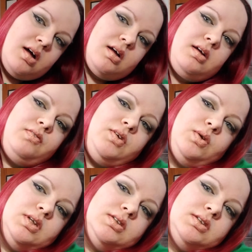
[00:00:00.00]
if you
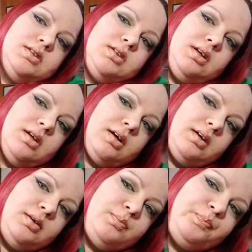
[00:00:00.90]
can see
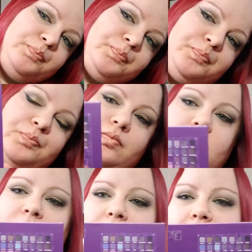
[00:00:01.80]
that,
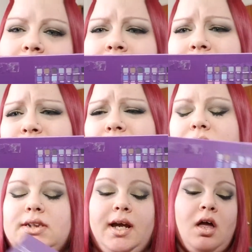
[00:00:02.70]
and that's what it
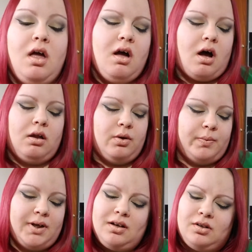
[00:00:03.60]
looks like. I'll
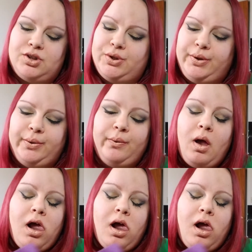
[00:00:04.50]
open it and I'll show you.